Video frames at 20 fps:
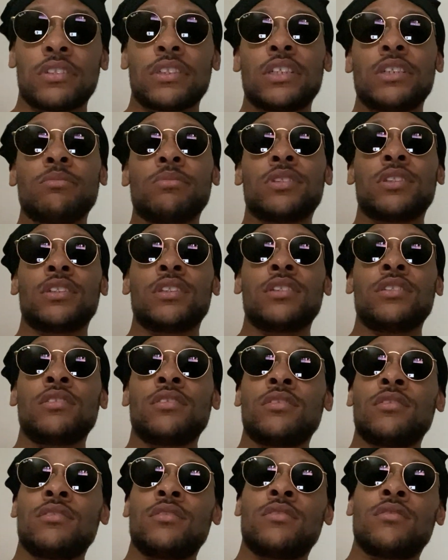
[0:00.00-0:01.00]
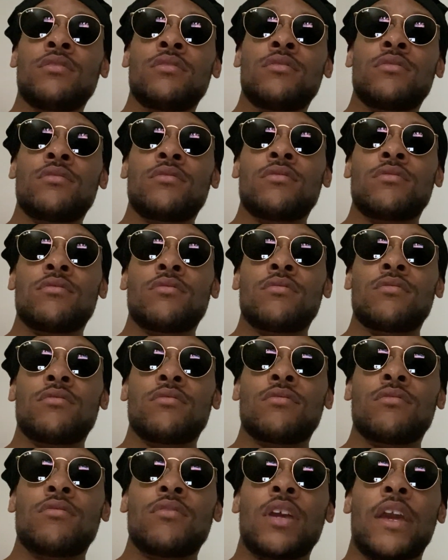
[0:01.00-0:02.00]
You know what I'm saying?
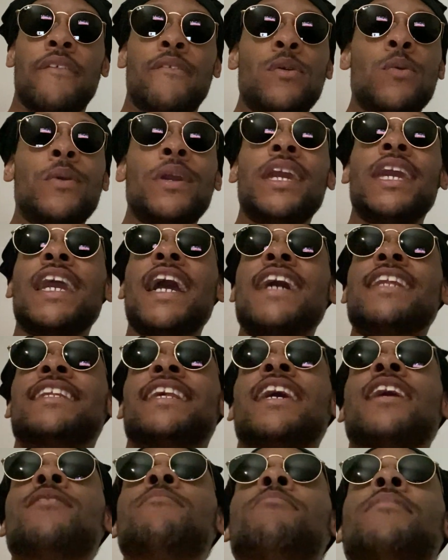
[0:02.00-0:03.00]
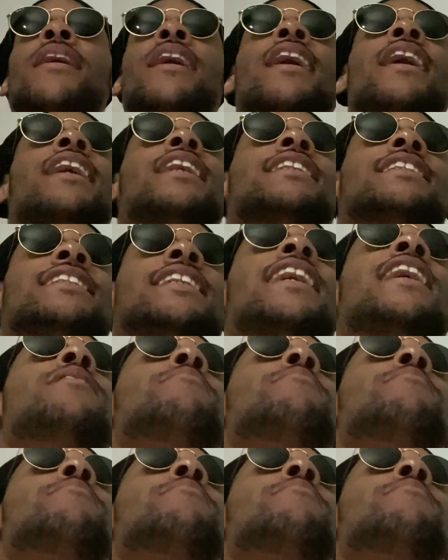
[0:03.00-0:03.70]
If you ain't got 10 bands,